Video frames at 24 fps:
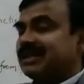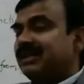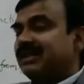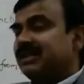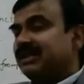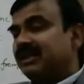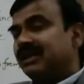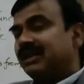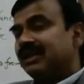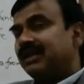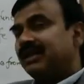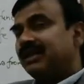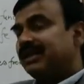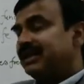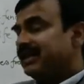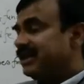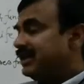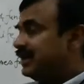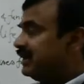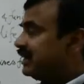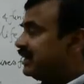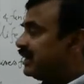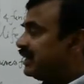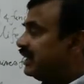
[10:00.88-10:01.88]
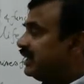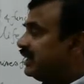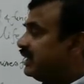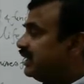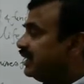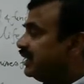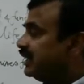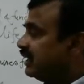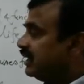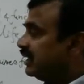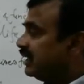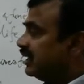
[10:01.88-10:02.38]
clearly
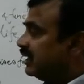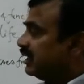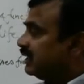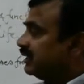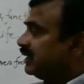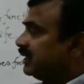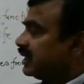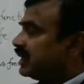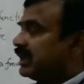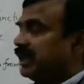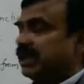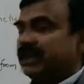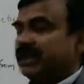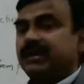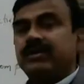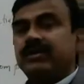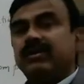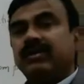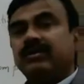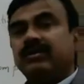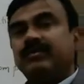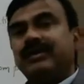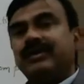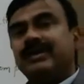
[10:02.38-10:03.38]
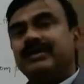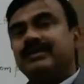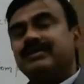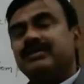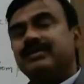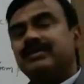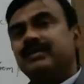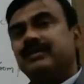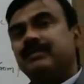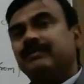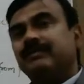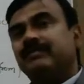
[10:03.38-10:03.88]
indicating the karyon means
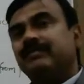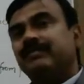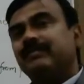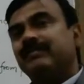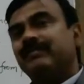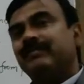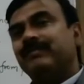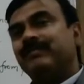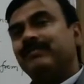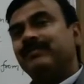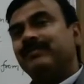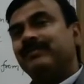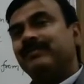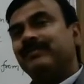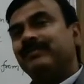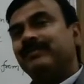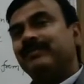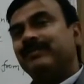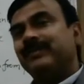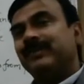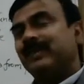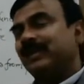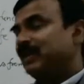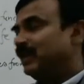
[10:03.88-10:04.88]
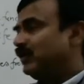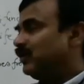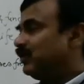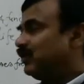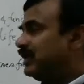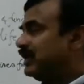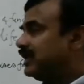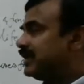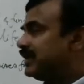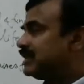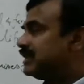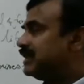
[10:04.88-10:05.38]

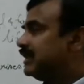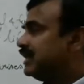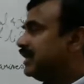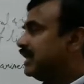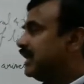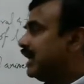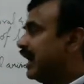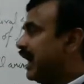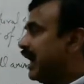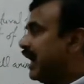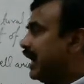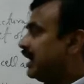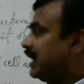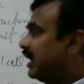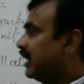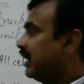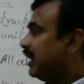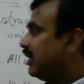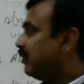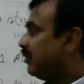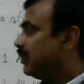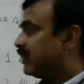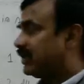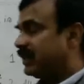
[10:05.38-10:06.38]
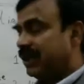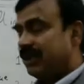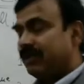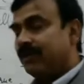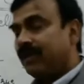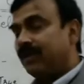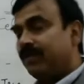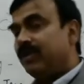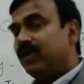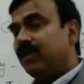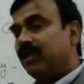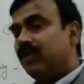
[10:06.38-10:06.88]
nucleus, and what type
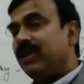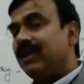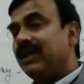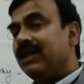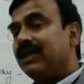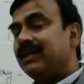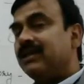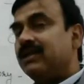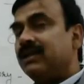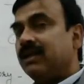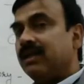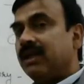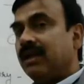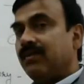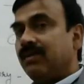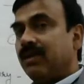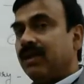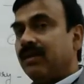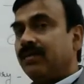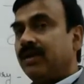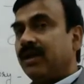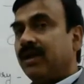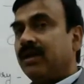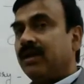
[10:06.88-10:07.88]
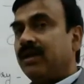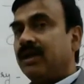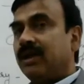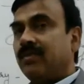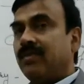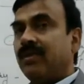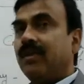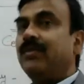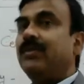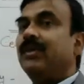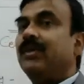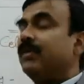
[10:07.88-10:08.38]
of nucleus? Developed or
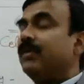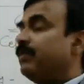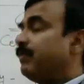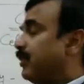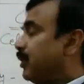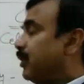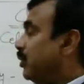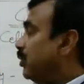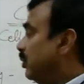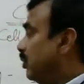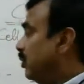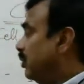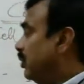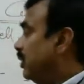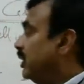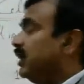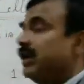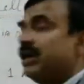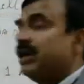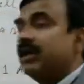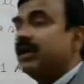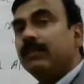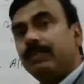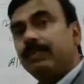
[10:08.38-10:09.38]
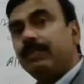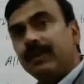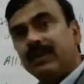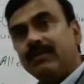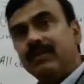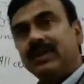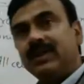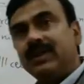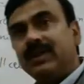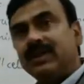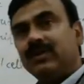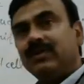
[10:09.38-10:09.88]
undeveloped?
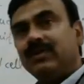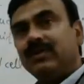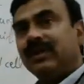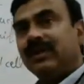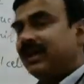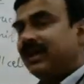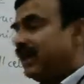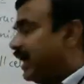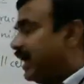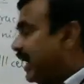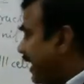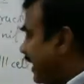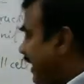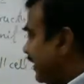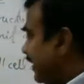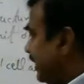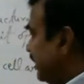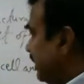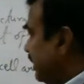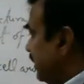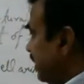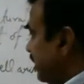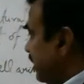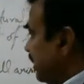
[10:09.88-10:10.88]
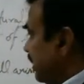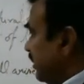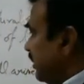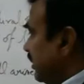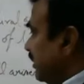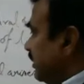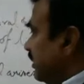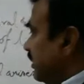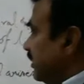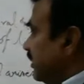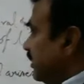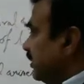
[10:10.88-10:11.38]
Primitive. And here
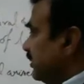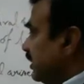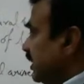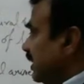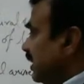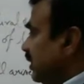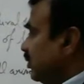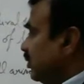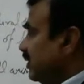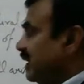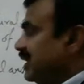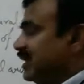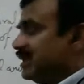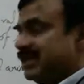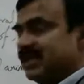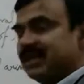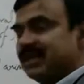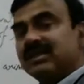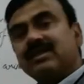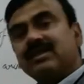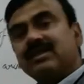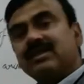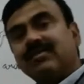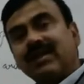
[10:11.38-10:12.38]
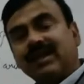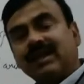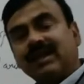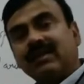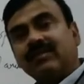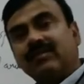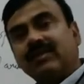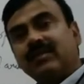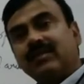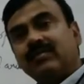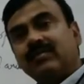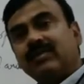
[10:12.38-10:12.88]
the nucleus is well
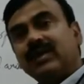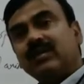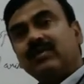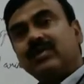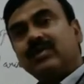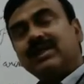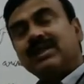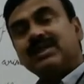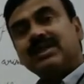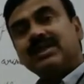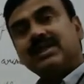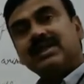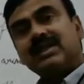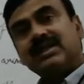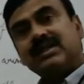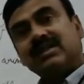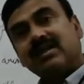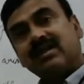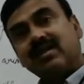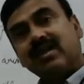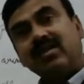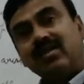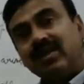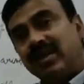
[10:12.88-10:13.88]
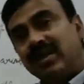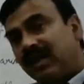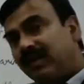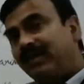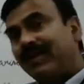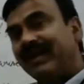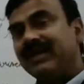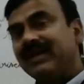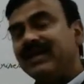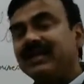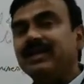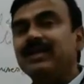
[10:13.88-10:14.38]
developed. Nucleus is surrounded by
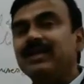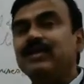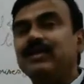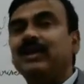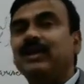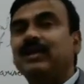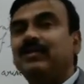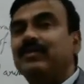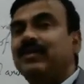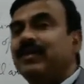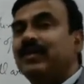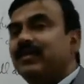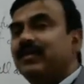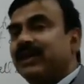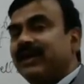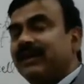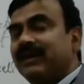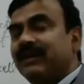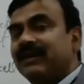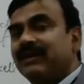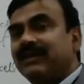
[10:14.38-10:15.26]
a nuclear membrane.